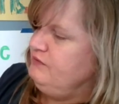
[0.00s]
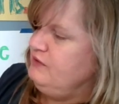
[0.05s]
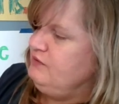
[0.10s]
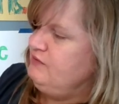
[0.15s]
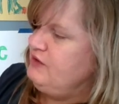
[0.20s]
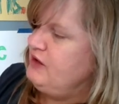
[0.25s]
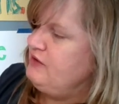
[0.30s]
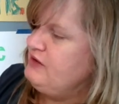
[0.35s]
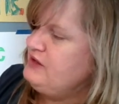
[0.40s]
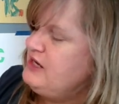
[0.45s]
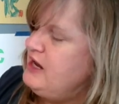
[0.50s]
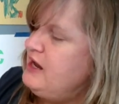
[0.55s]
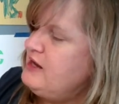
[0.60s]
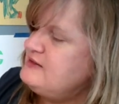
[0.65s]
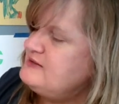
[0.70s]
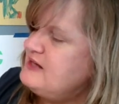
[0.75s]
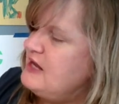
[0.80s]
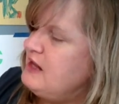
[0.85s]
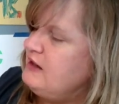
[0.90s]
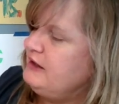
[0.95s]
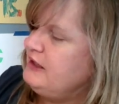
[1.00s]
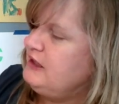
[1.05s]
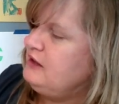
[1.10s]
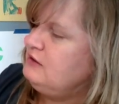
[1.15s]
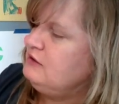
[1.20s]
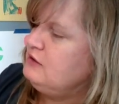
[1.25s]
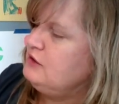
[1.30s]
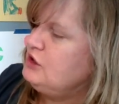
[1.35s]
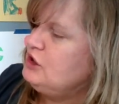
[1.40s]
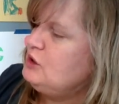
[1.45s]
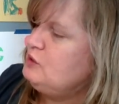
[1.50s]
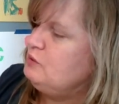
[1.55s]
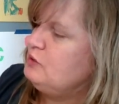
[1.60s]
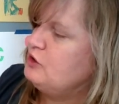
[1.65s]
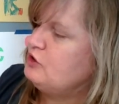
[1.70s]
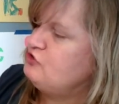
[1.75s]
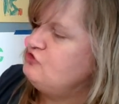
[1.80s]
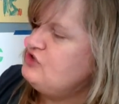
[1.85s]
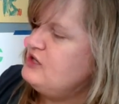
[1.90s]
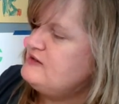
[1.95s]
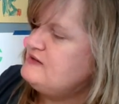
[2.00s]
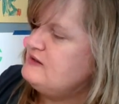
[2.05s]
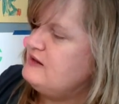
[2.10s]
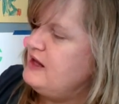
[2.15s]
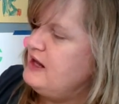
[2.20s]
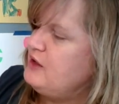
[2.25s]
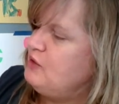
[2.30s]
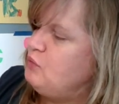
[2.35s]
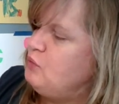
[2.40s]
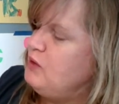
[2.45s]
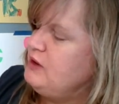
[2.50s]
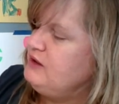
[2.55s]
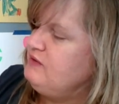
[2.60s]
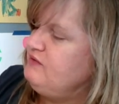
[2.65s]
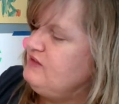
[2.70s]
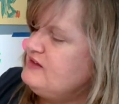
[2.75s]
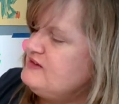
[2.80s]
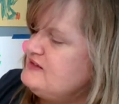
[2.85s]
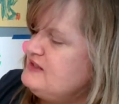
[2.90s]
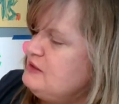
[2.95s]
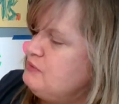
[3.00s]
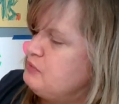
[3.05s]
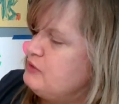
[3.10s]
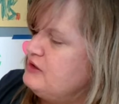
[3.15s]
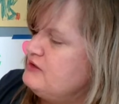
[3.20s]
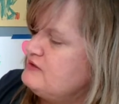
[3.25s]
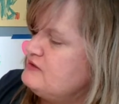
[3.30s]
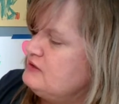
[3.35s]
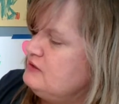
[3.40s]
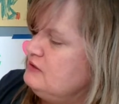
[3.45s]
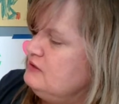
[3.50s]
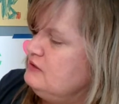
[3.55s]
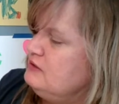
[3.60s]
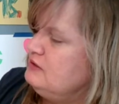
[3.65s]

Very nice, Allie. You look just like one of the zebras.